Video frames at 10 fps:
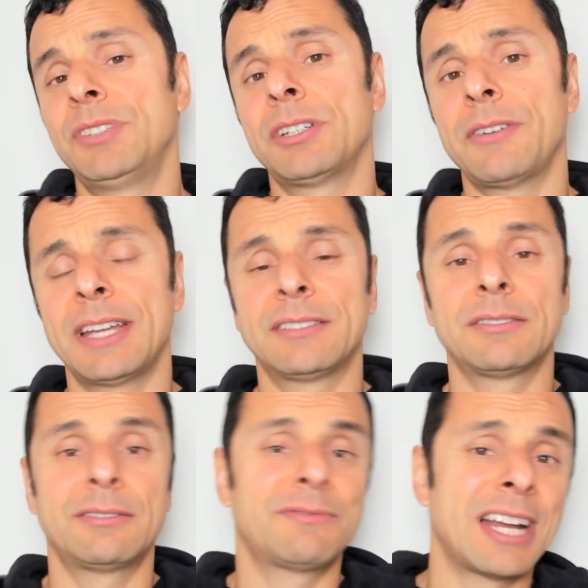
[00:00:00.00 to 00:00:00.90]

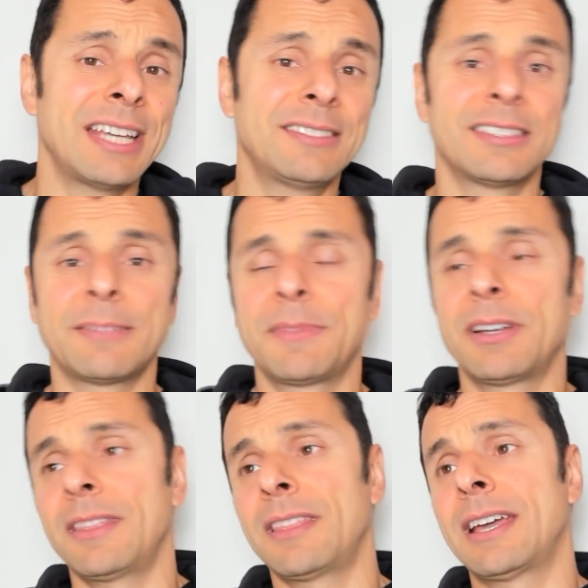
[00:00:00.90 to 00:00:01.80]
enter a race or something
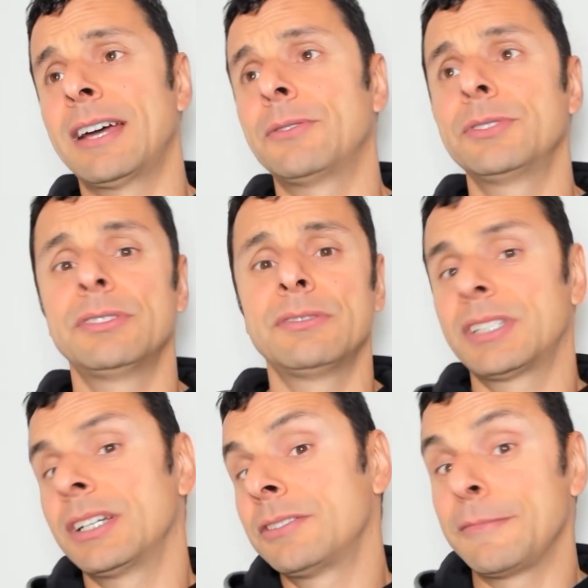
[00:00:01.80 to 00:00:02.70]
like that, or you
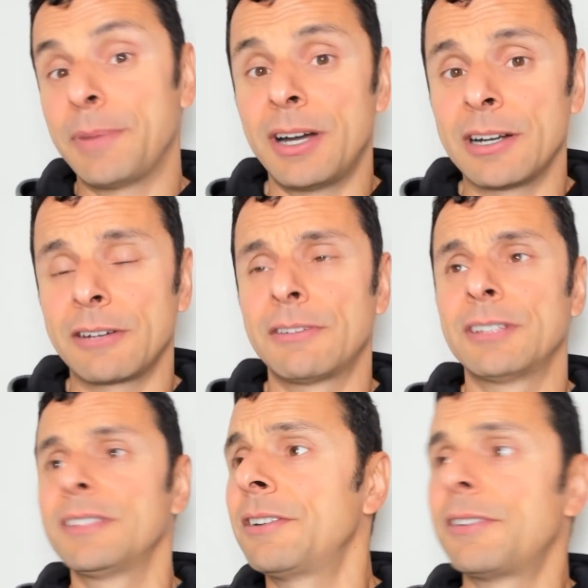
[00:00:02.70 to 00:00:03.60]
start doing park run
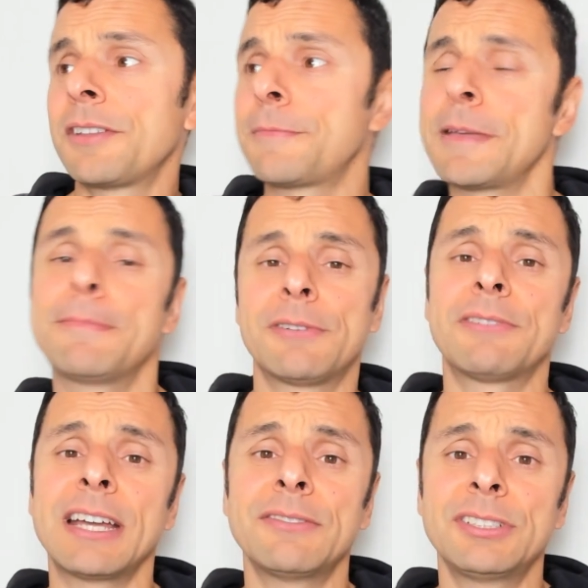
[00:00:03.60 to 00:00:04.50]
and other people
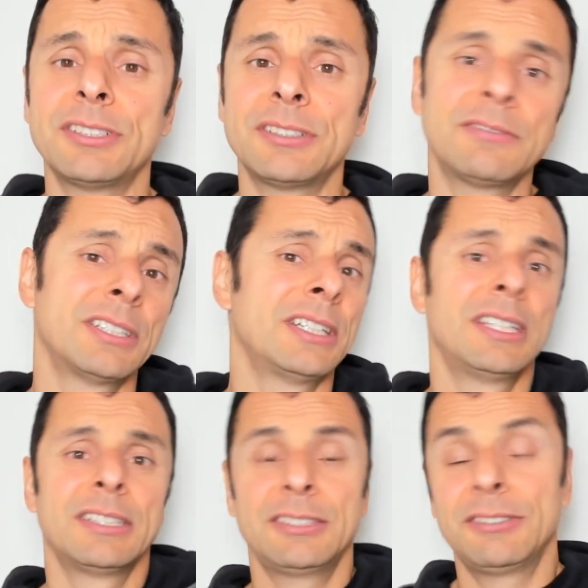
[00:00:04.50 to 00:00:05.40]
around you.
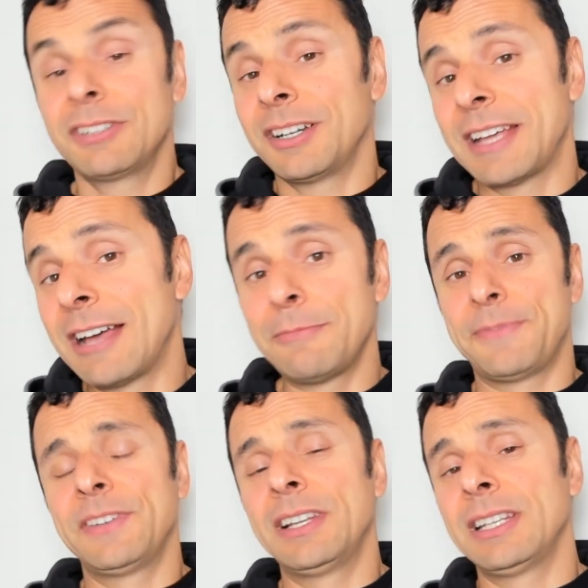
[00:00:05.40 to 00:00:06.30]
You can't
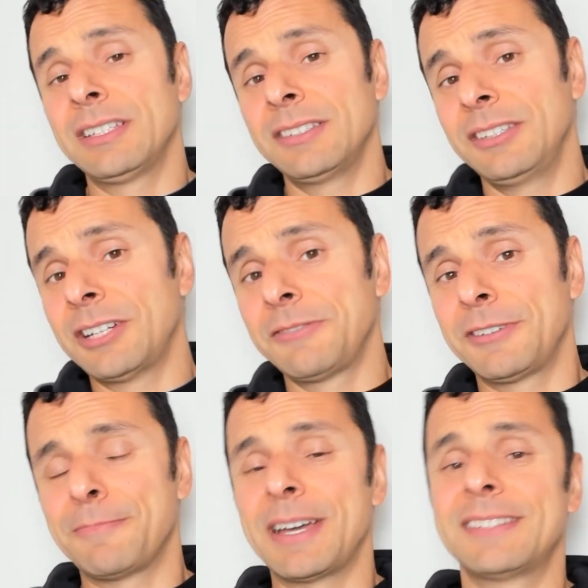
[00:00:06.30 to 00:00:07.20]
help feeling
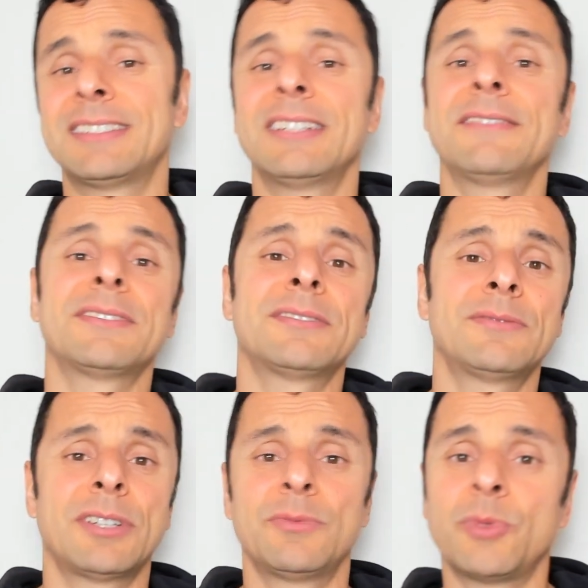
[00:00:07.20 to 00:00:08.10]
competitive
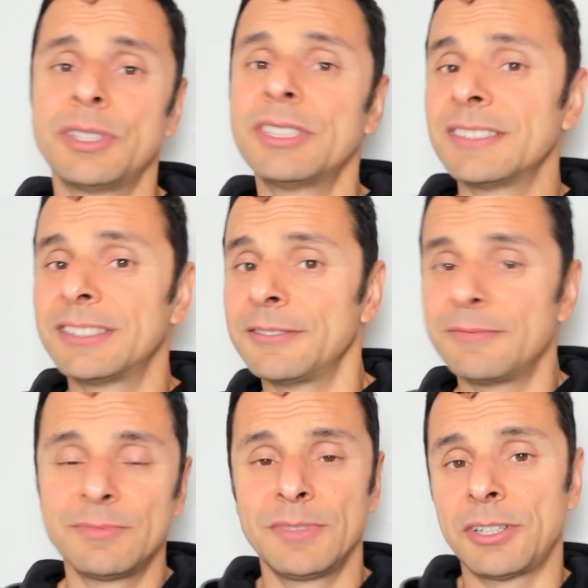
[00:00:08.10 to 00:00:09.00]
and wanting to
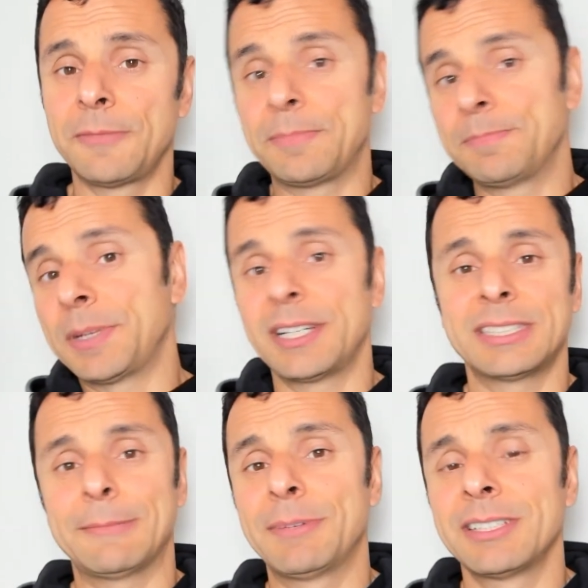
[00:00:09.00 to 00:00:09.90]
pass
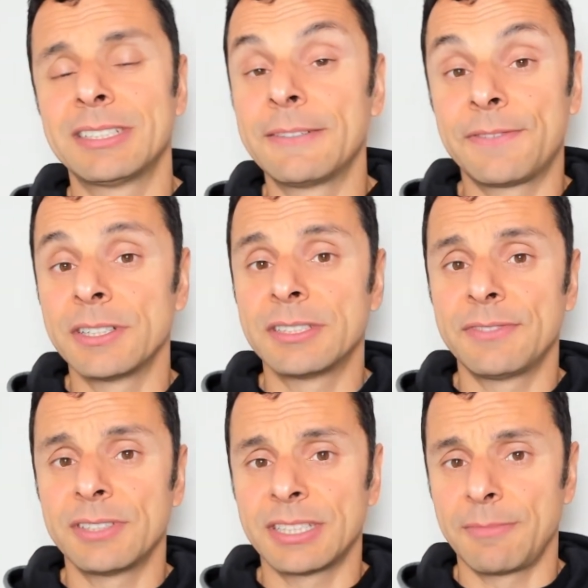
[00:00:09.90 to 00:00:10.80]
the person in front of
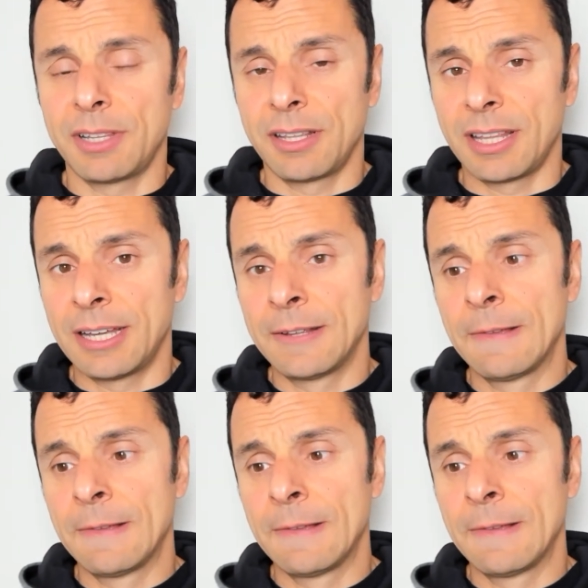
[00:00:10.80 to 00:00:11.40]
you or something like that.